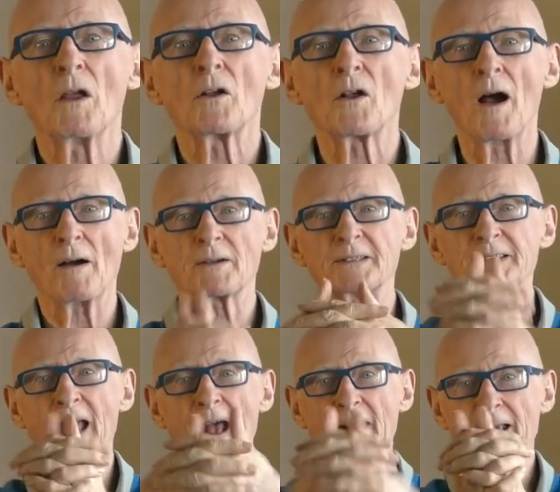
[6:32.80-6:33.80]

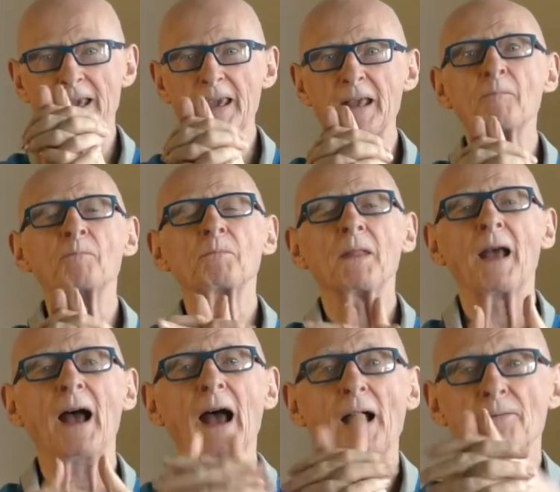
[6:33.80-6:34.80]
Coxsackie?
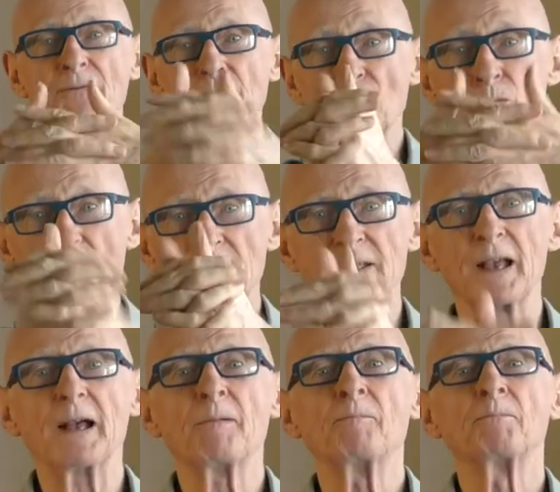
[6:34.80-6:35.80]
Aftosa?